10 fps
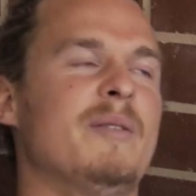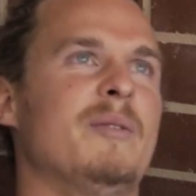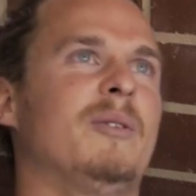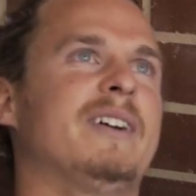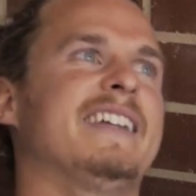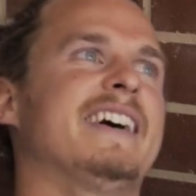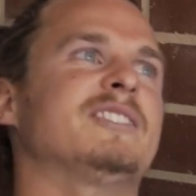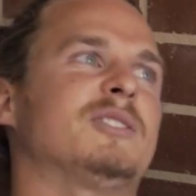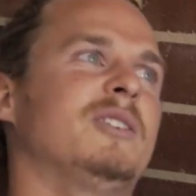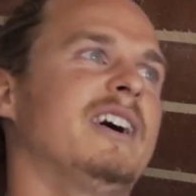I remember one
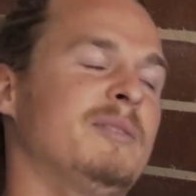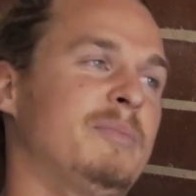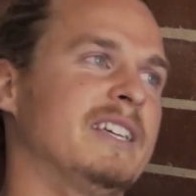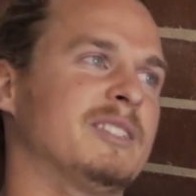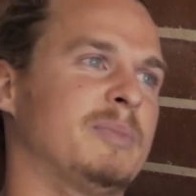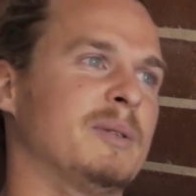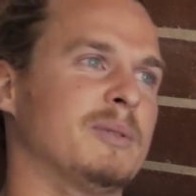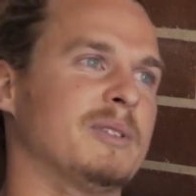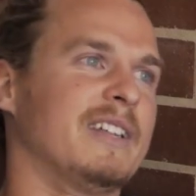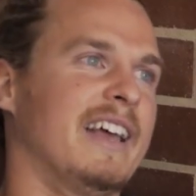day at school I had the biggest
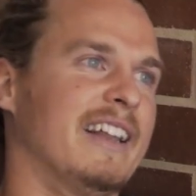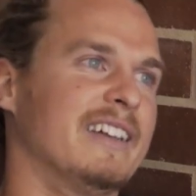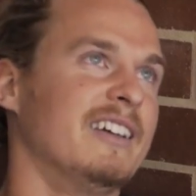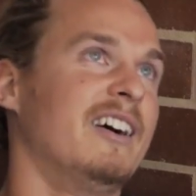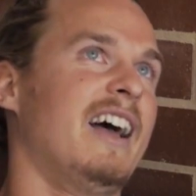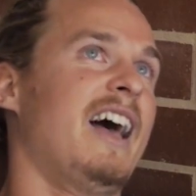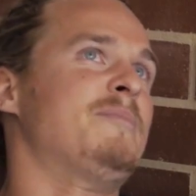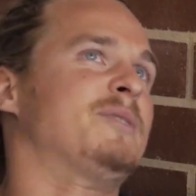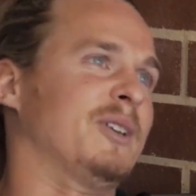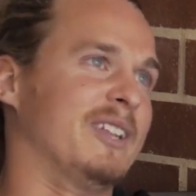pimple, and I
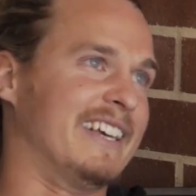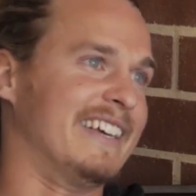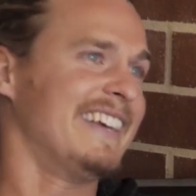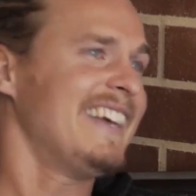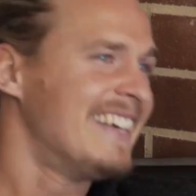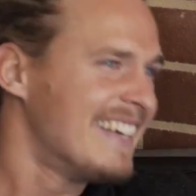absolutely